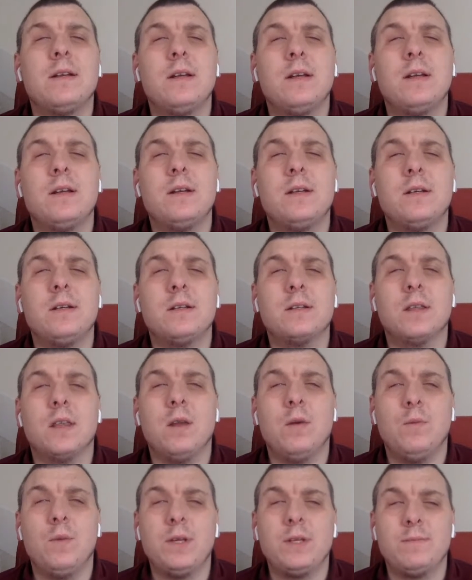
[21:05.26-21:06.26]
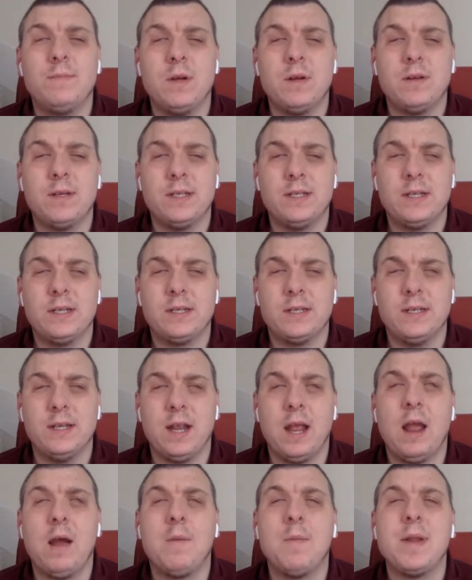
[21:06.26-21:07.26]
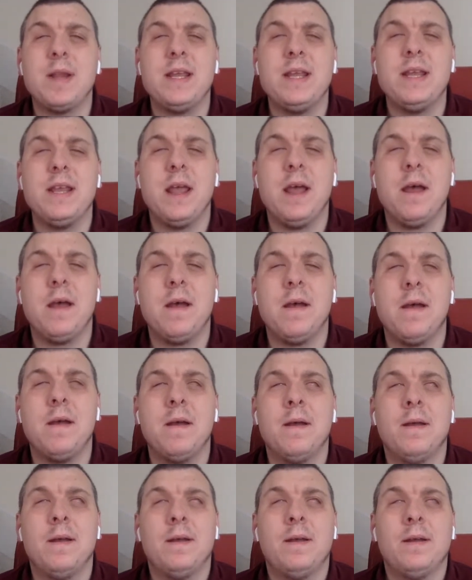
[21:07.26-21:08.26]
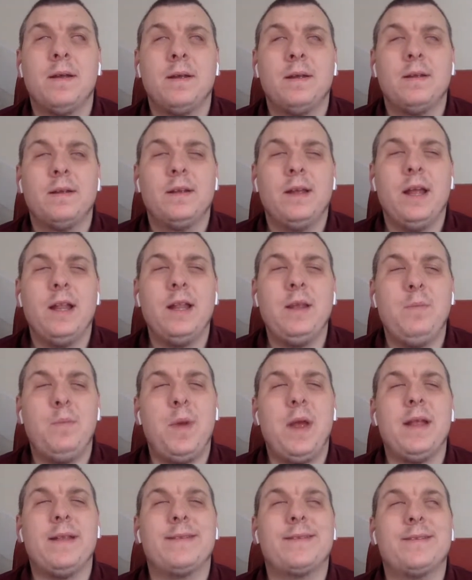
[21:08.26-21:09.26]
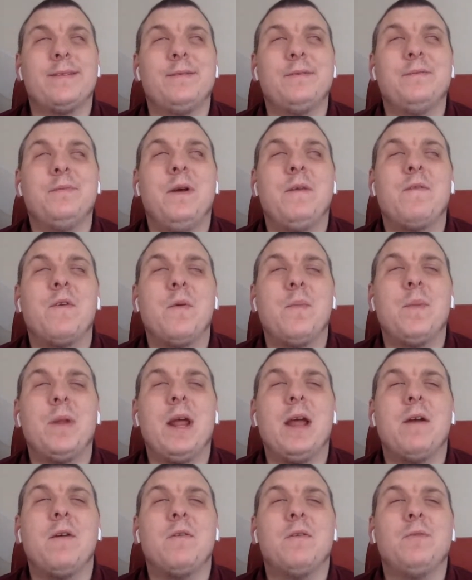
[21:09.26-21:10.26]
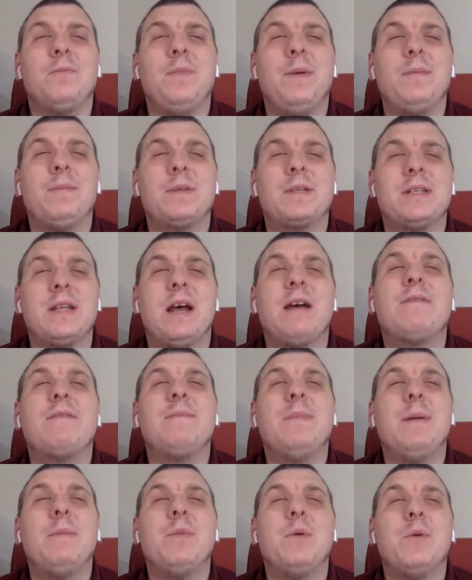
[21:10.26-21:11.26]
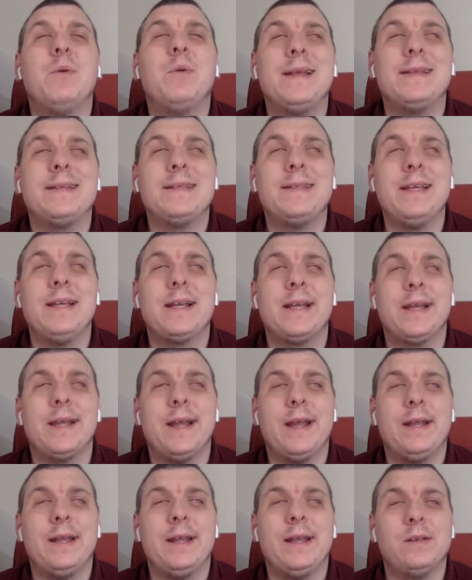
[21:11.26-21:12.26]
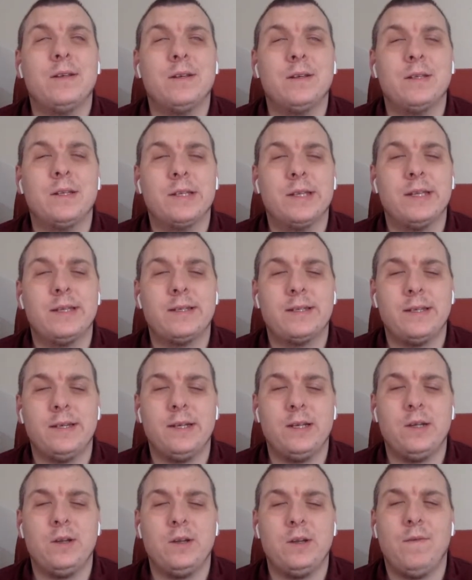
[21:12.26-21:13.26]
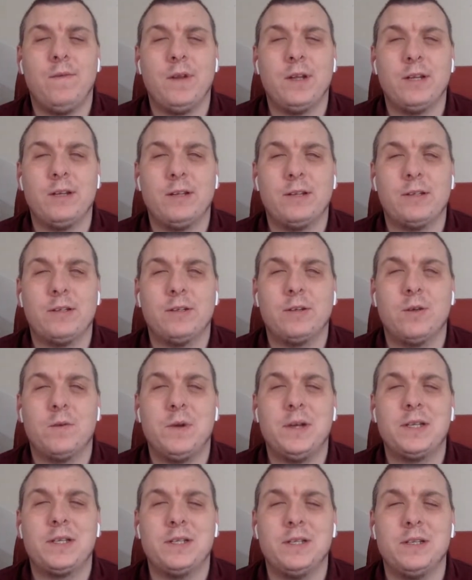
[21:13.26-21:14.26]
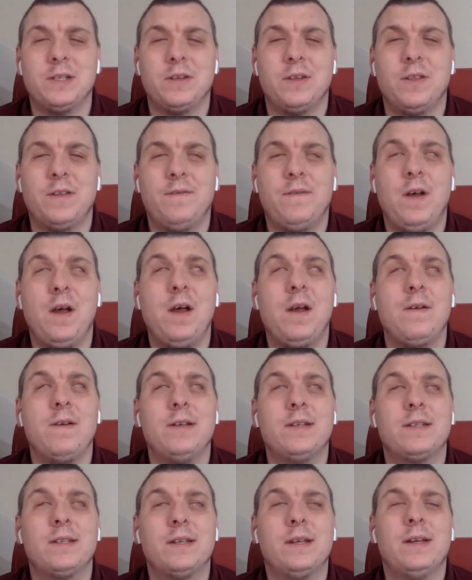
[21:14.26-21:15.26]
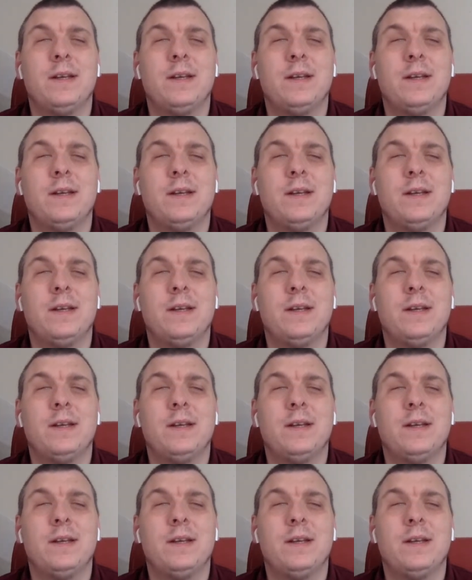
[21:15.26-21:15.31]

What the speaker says: Wismark is asking how many any bets on whether a player or staff member will get sick again because there's still a lot of unanswered questions on the virus.